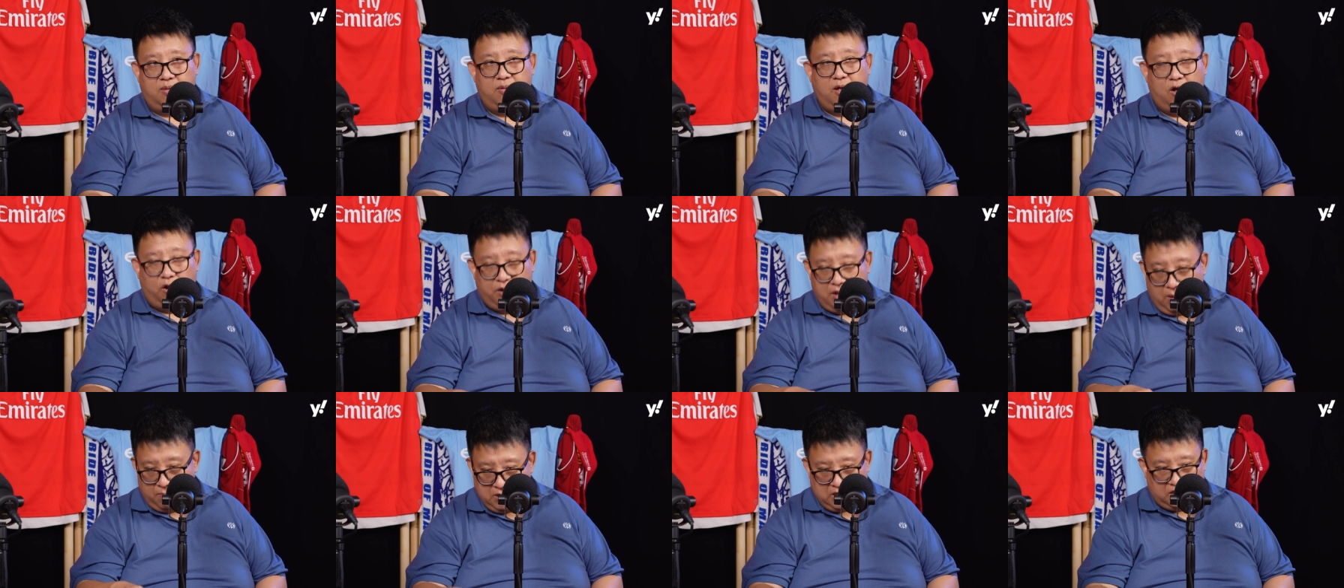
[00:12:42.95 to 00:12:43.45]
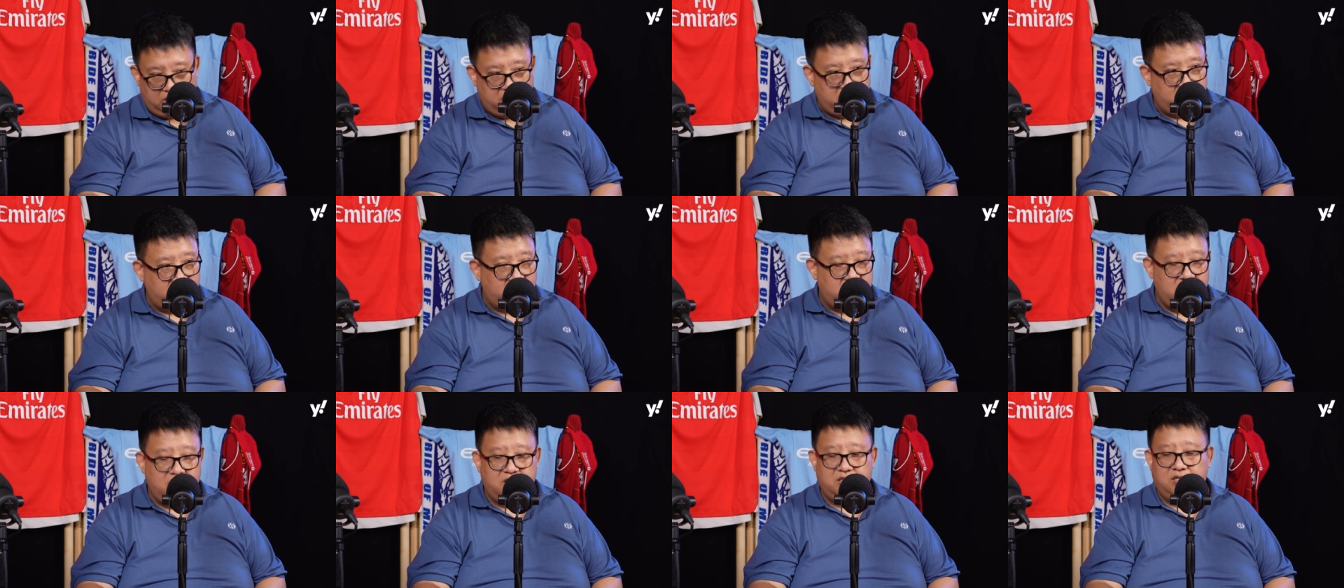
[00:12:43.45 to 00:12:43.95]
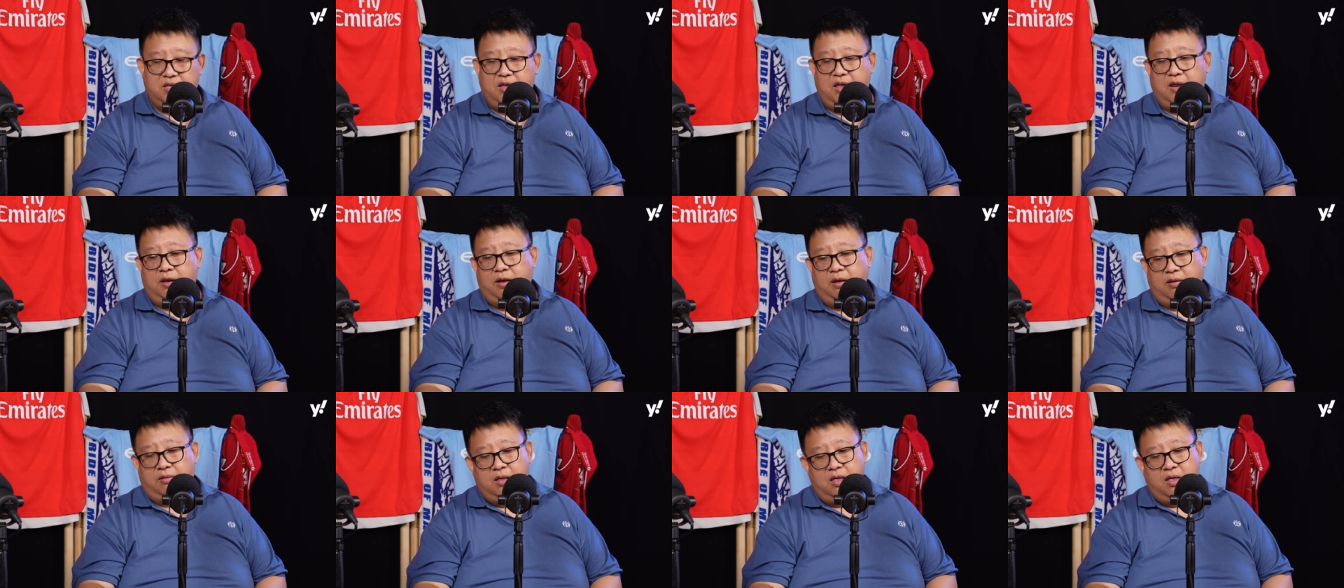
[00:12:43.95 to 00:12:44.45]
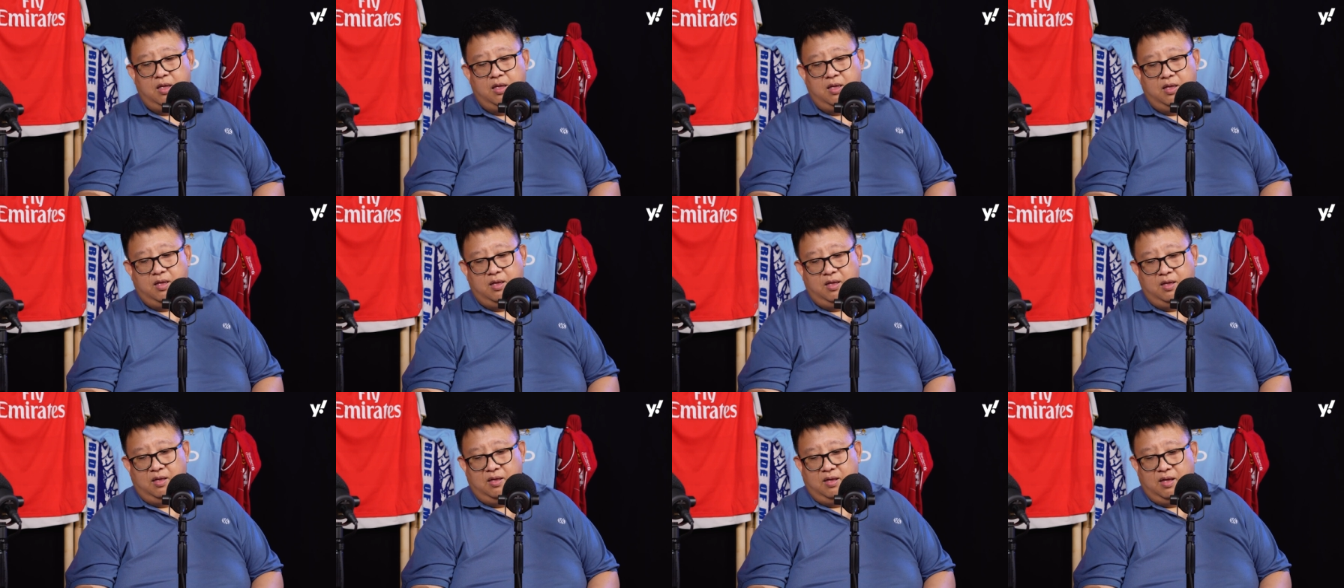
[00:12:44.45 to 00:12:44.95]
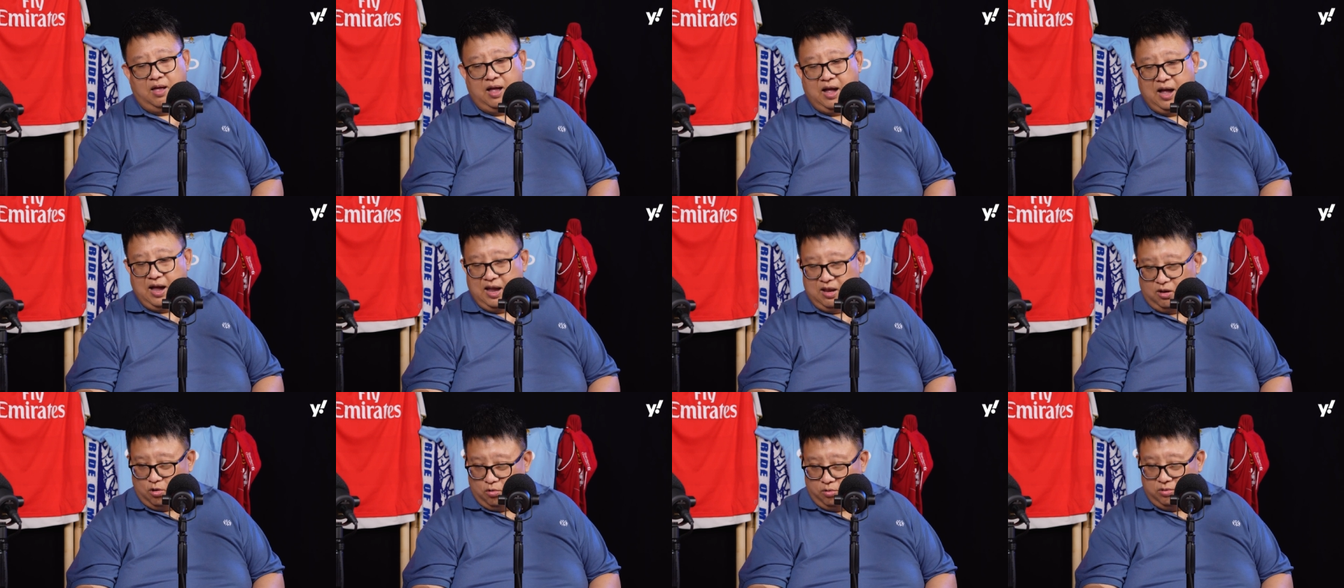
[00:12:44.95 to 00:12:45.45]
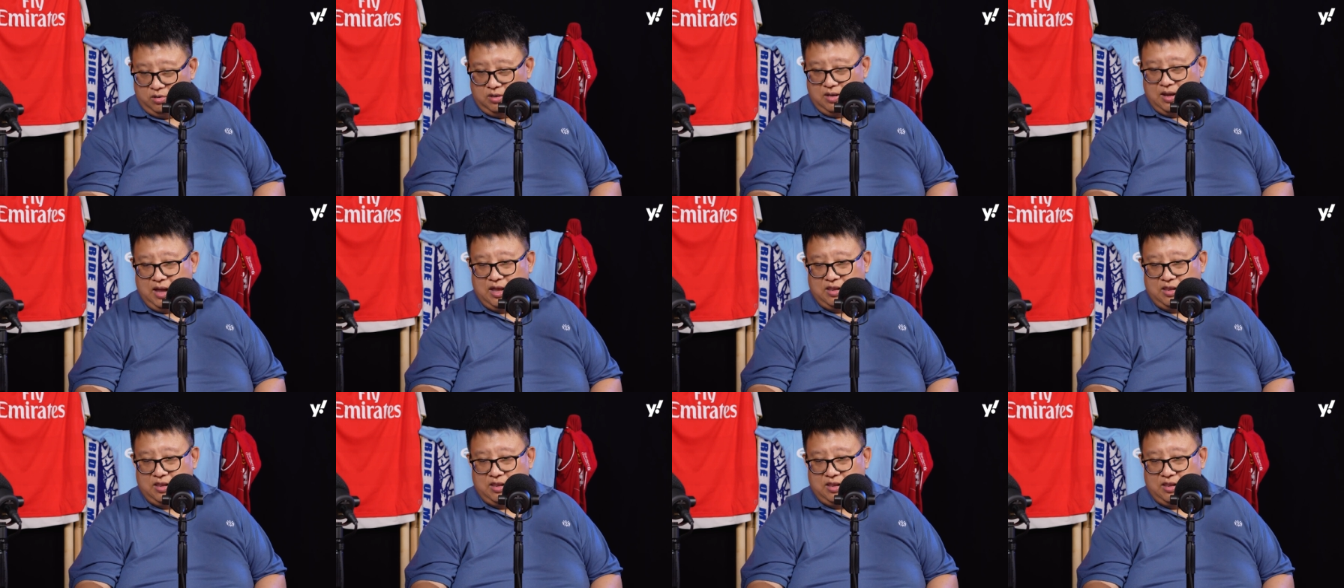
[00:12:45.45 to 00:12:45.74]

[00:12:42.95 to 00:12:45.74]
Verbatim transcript: or their mid thirties, and I don't.